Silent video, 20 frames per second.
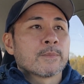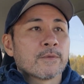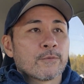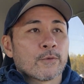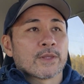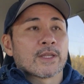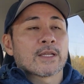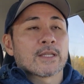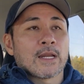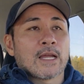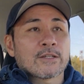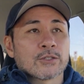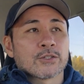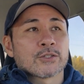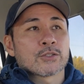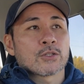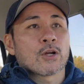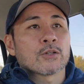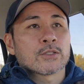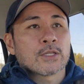before they can actually
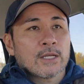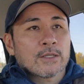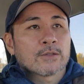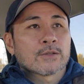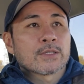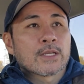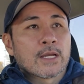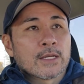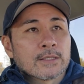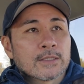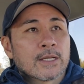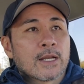start to exercise.